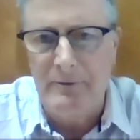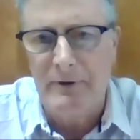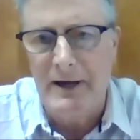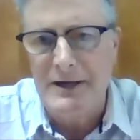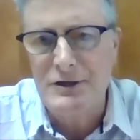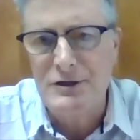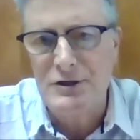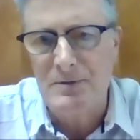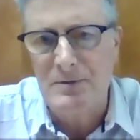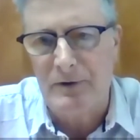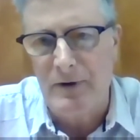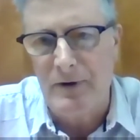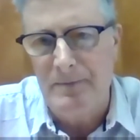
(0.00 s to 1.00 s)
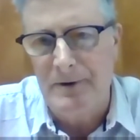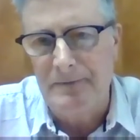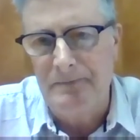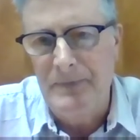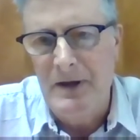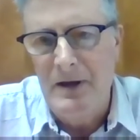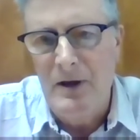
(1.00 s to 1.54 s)
relationship agreement,
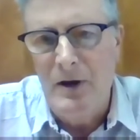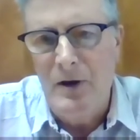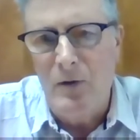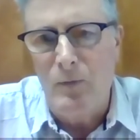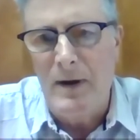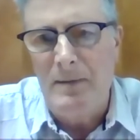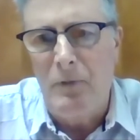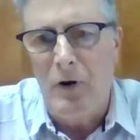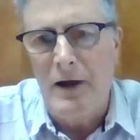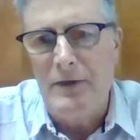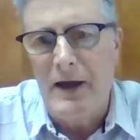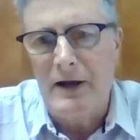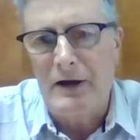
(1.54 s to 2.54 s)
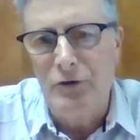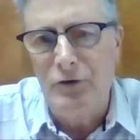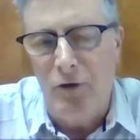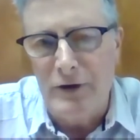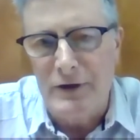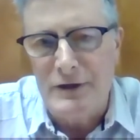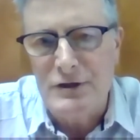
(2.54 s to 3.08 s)
whereby they
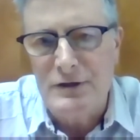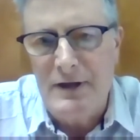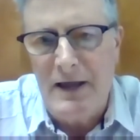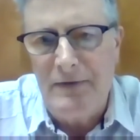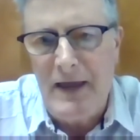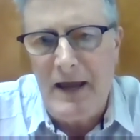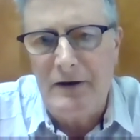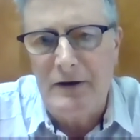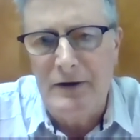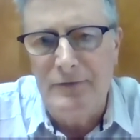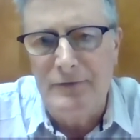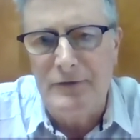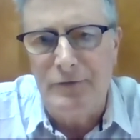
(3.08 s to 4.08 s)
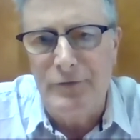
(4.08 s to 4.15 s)
acknowledge that that gift of